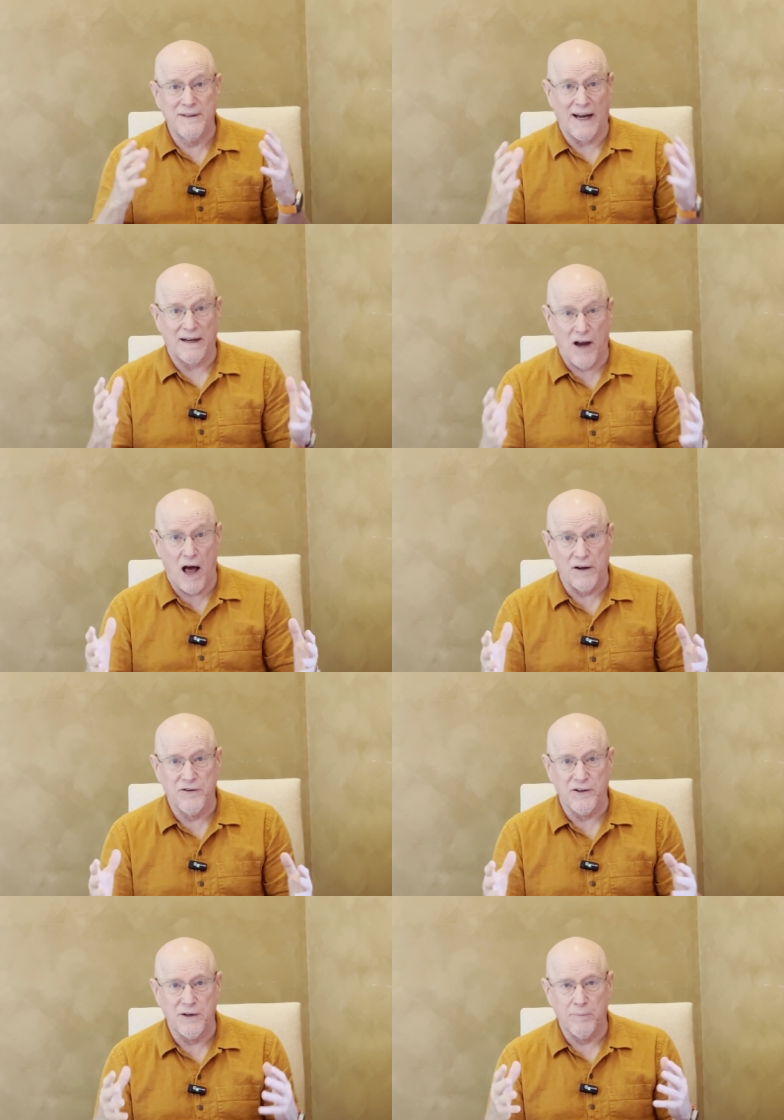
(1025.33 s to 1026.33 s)

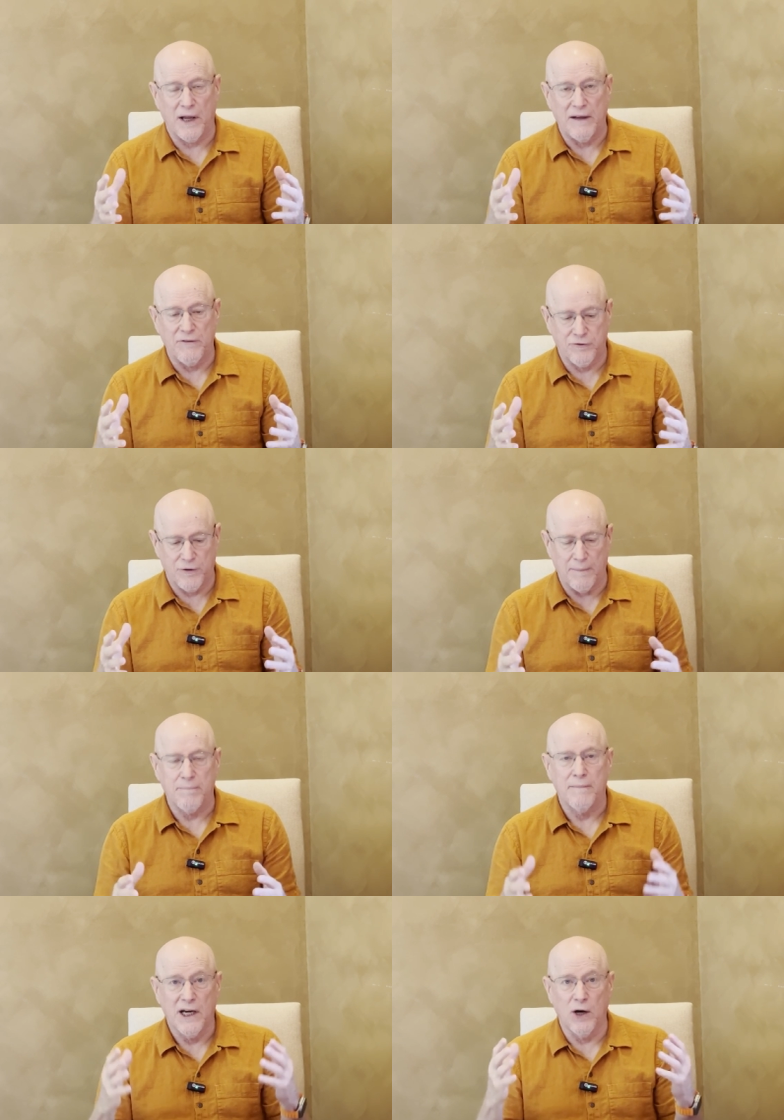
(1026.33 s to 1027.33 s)
technology to plan the trip.
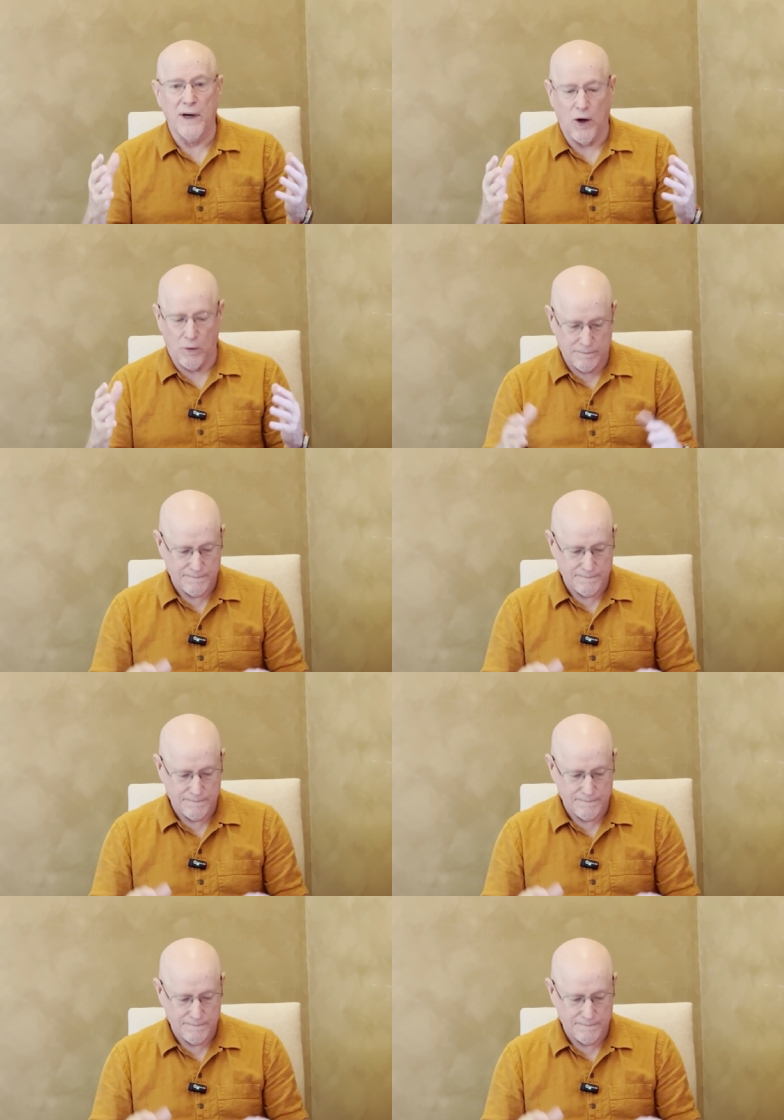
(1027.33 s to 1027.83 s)
Here we go.